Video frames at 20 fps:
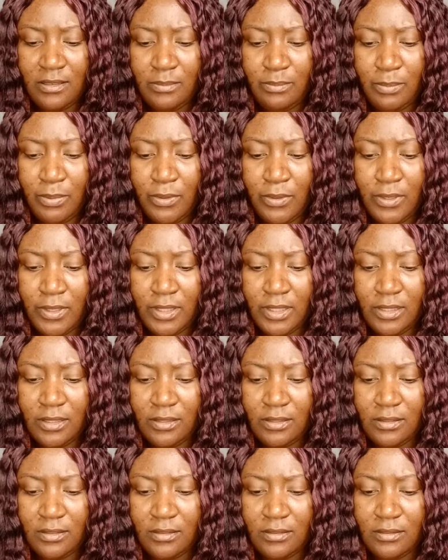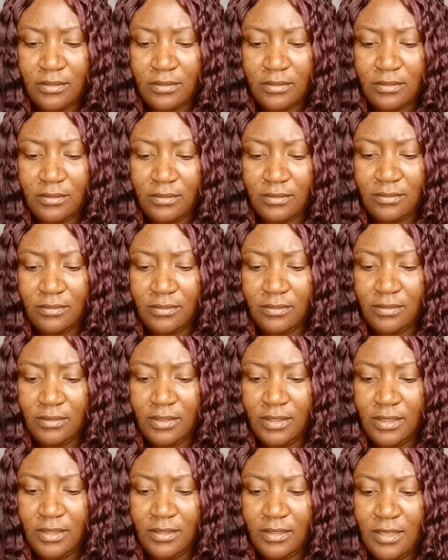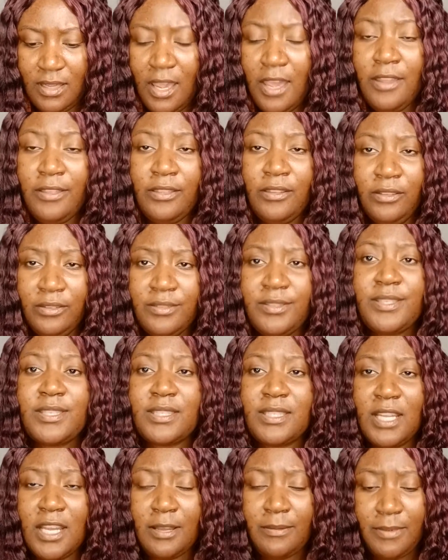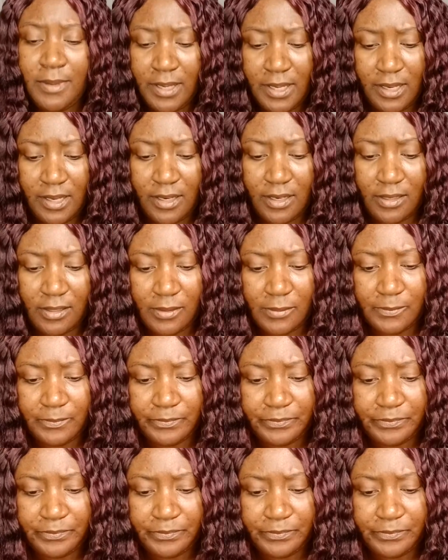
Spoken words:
report. And don't stop it here.